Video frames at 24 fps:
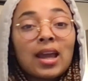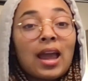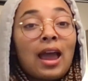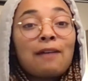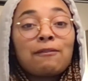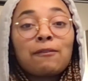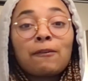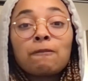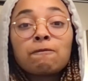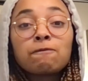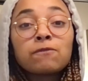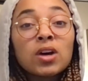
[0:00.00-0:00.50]

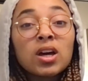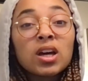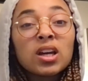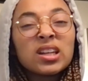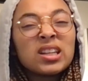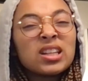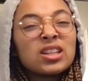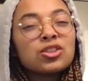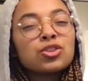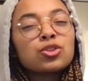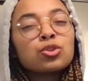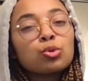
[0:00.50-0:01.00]
having fun,
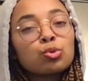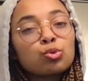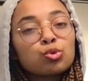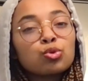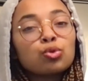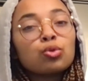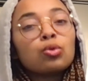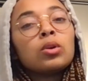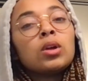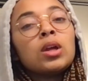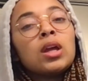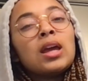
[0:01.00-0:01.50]
is
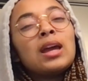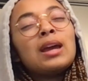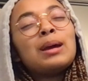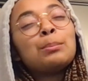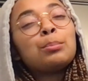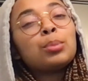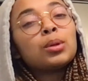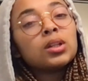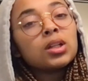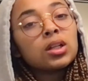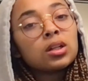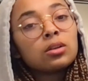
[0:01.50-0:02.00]
social and
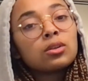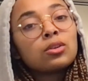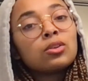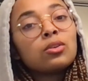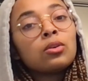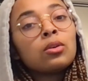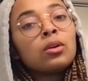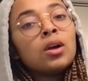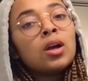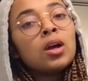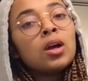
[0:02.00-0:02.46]
political